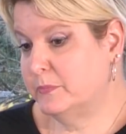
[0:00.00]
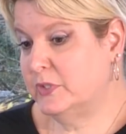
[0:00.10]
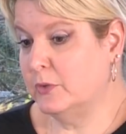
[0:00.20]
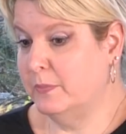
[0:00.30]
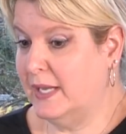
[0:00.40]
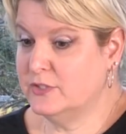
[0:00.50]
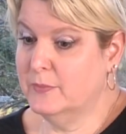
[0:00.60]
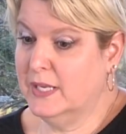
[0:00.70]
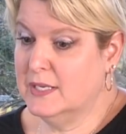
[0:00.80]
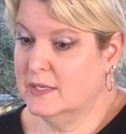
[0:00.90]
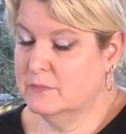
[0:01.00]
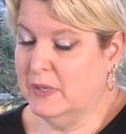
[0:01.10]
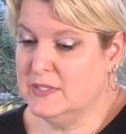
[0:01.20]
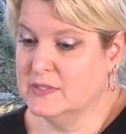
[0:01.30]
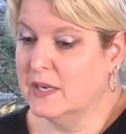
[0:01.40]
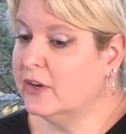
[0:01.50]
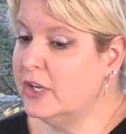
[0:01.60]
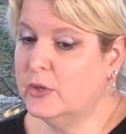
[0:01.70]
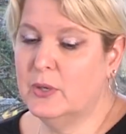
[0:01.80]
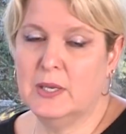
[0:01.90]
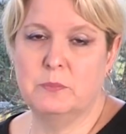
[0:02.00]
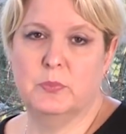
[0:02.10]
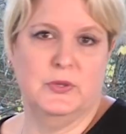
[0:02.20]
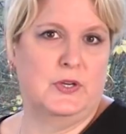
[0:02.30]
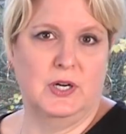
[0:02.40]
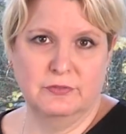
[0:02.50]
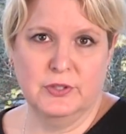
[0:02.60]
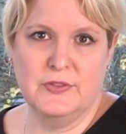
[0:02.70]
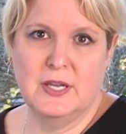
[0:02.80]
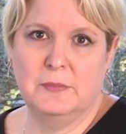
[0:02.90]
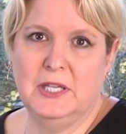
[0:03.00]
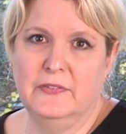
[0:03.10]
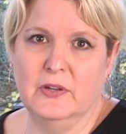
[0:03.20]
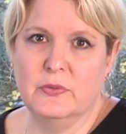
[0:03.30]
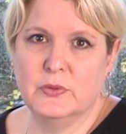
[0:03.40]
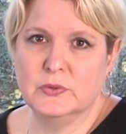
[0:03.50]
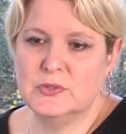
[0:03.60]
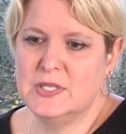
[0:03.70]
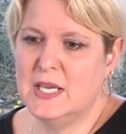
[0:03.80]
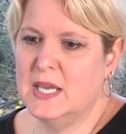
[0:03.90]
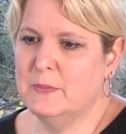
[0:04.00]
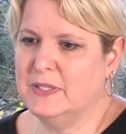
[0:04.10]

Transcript: So back to my scenario. I put the offer in the MLS on Thursday.